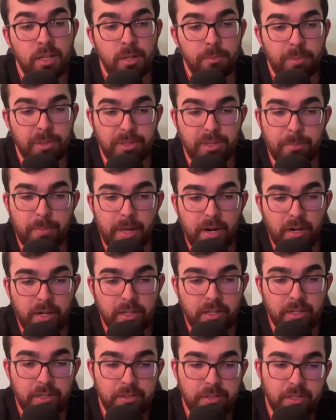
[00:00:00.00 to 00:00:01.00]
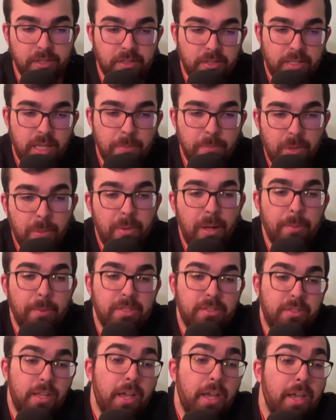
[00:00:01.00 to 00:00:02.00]
But the penalty kill did step up, I would
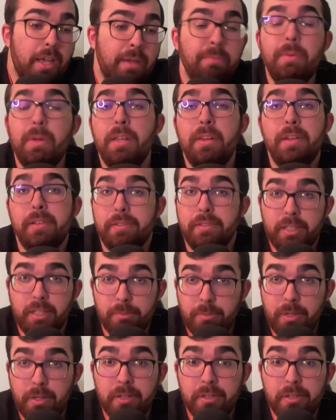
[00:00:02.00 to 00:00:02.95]
say, in the second period.